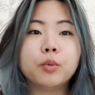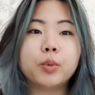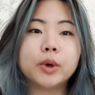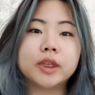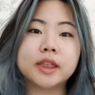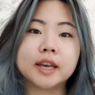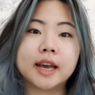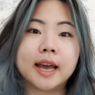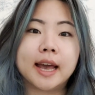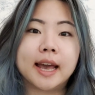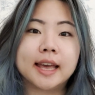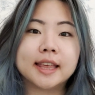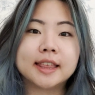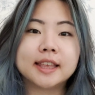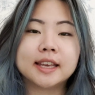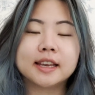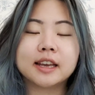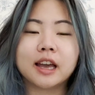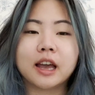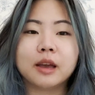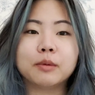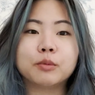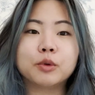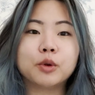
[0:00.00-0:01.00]
with that, I think
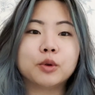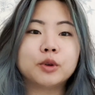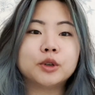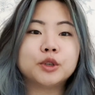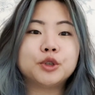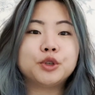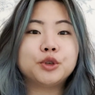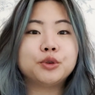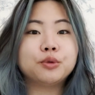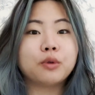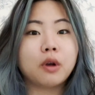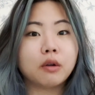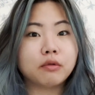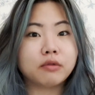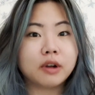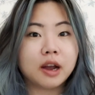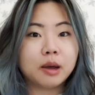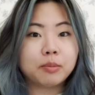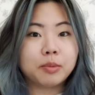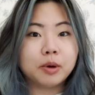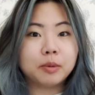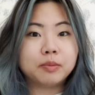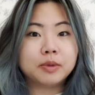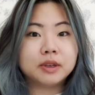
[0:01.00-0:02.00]
I'm going to
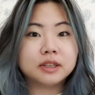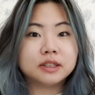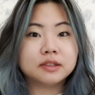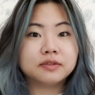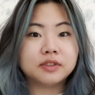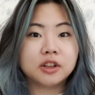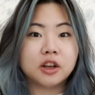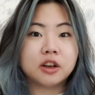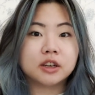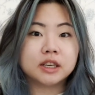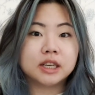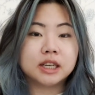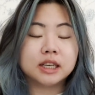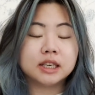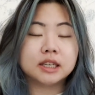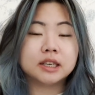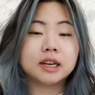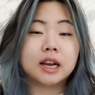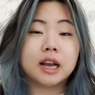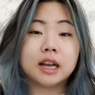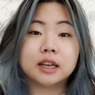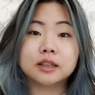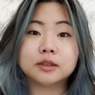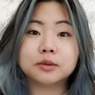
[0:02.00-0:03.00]
wrap up this vlog
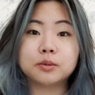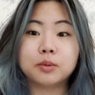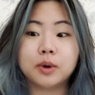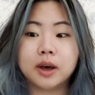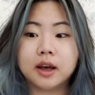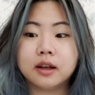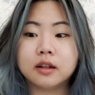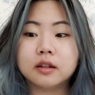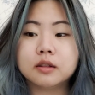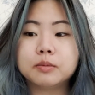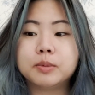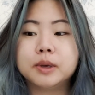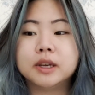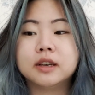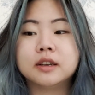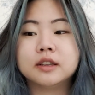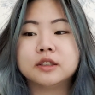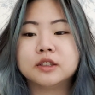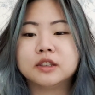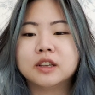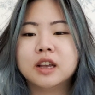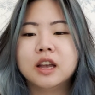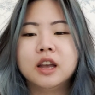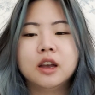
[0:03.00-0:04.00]
here as well,
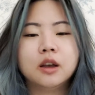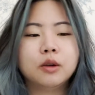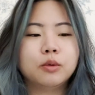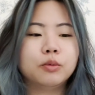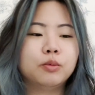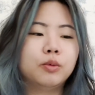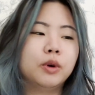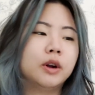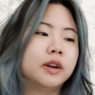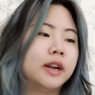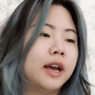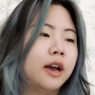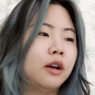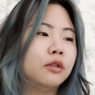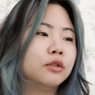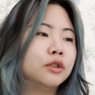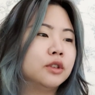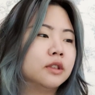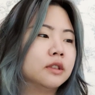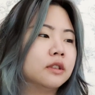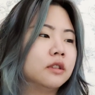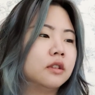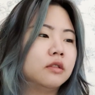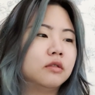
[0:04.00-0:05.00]
because we're now
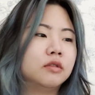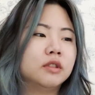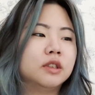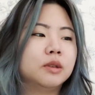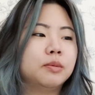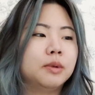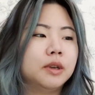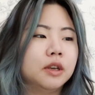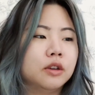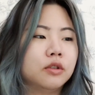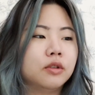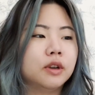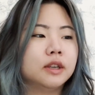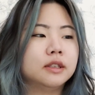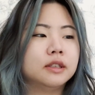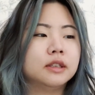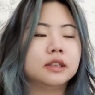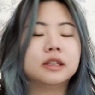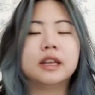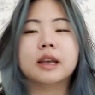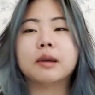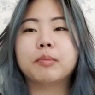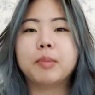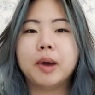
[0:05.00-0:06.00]
just going to be crazy
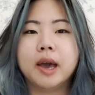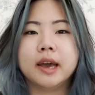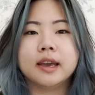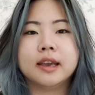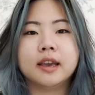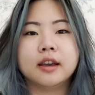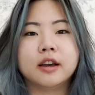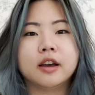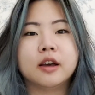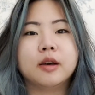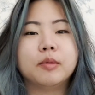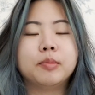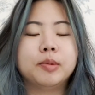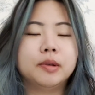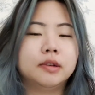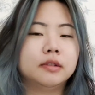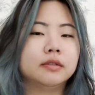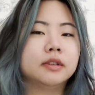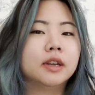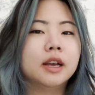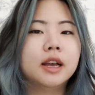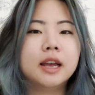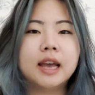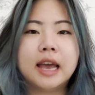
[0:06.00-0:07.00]
like packing up
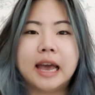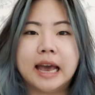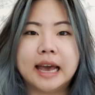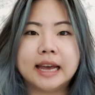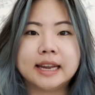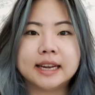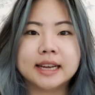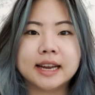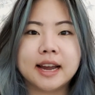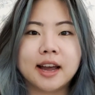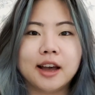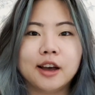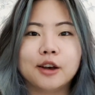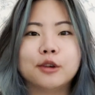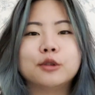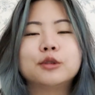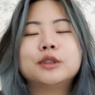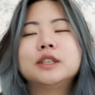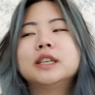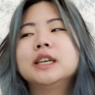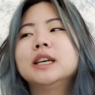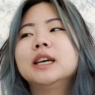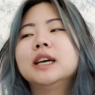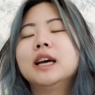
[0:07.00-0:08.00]
and heading out.